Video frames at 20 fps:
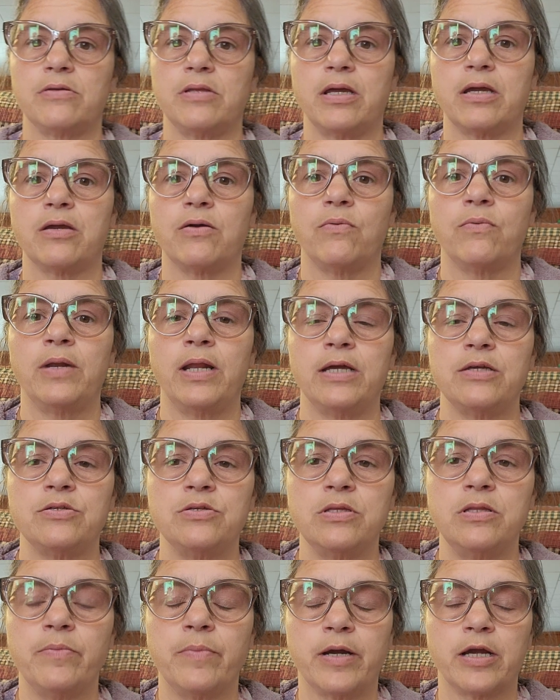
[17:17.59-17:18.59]
Like when I do
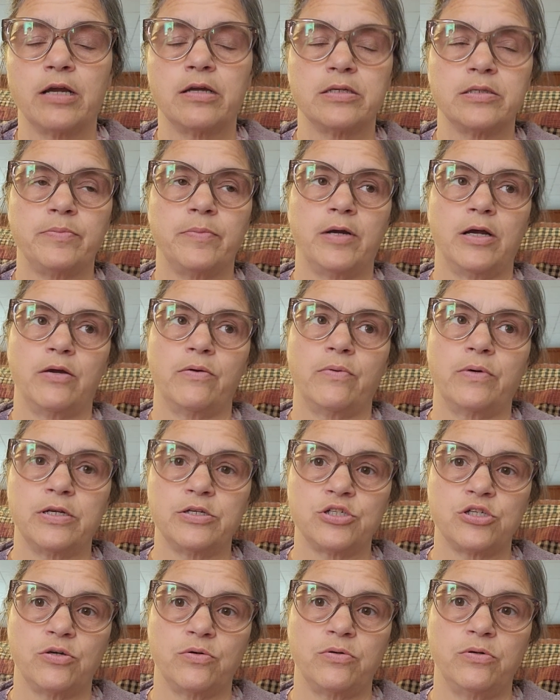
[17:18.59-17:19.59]
the market tomorrow, I want to
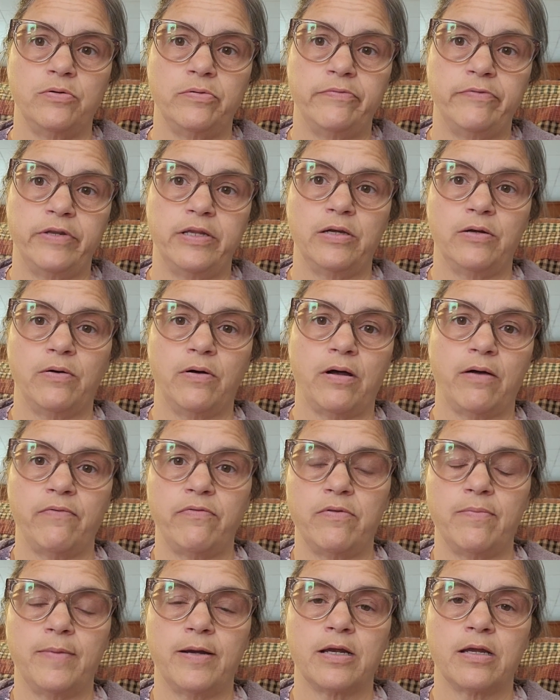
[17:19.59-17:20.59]
show you a video of
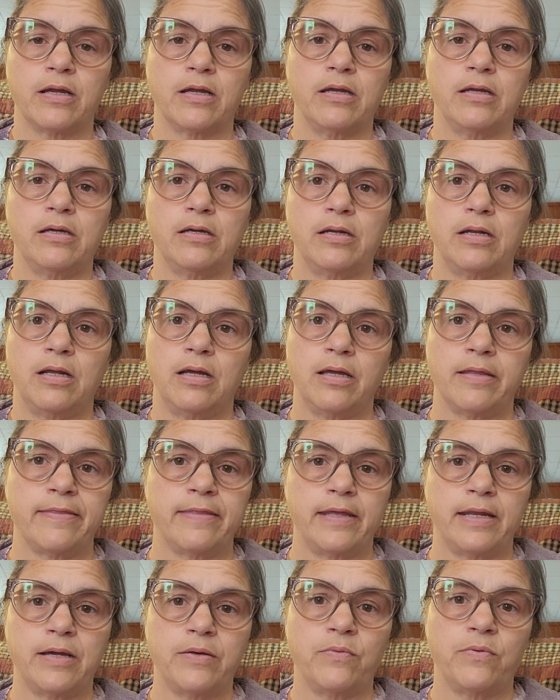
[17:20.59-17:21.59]
the market, and
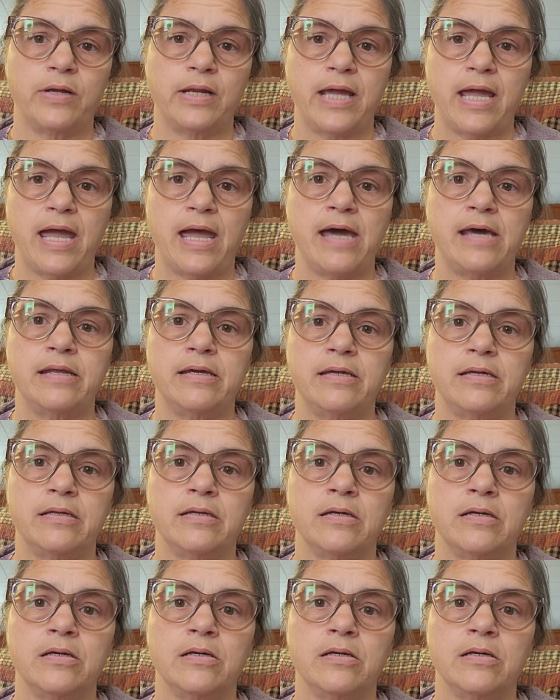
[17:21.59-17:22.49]
then I want to add it